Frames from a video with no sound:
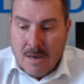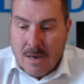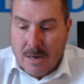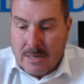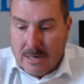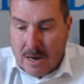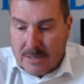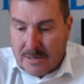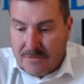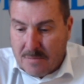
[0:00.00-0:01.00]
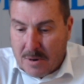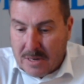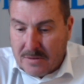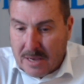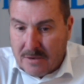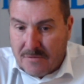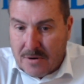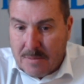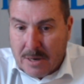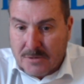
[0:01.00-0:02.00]
Okie dokes, everybody. Thank you
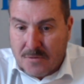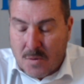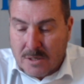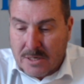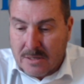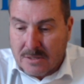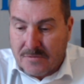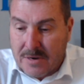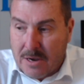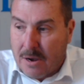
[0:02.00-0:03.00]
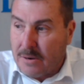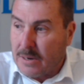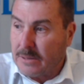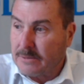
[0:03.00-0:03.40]
very much for watching this video.